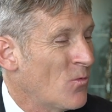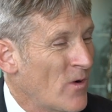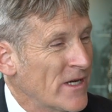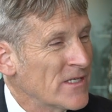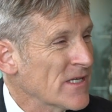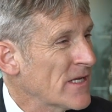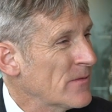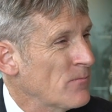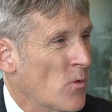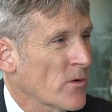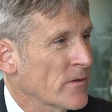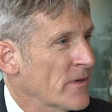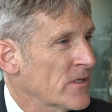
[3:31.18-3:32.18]
Why is that
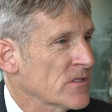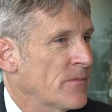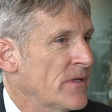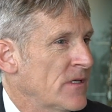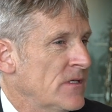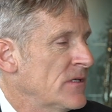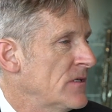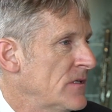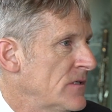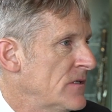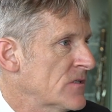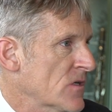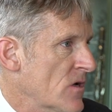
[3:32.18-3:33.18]
important? Because
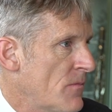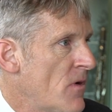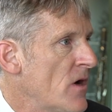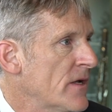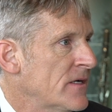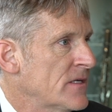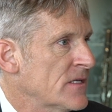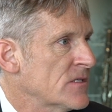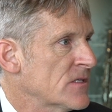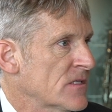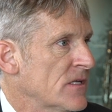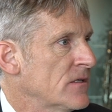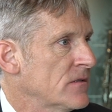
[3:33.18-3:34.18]
it's a commodity
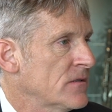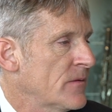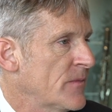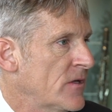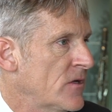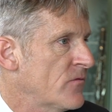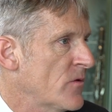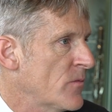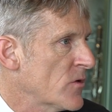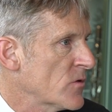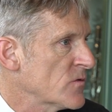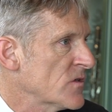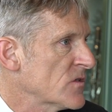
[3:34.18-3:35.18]
still. If you
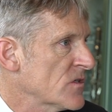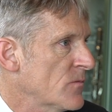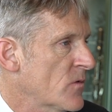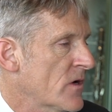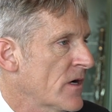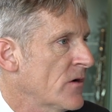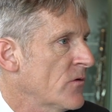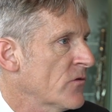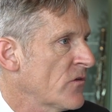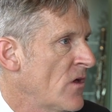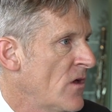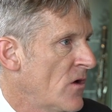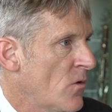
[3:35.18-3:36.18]
produce it somewhere
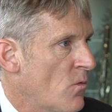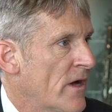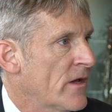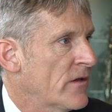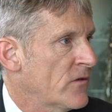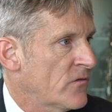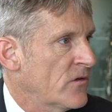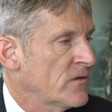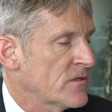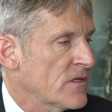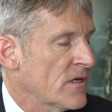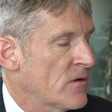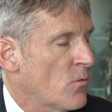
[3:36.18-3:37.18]
else, why is
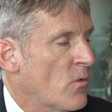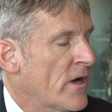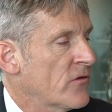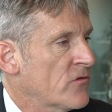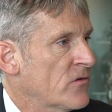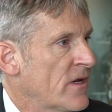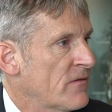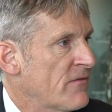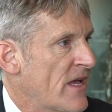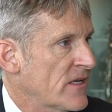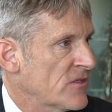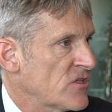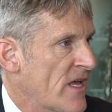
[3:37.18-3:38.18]
there an
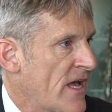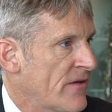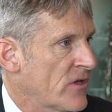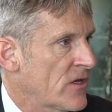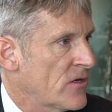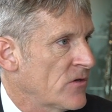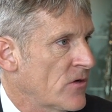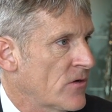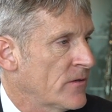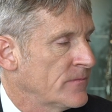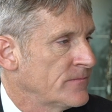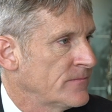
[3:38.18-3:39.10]
advantage to having it in Europe?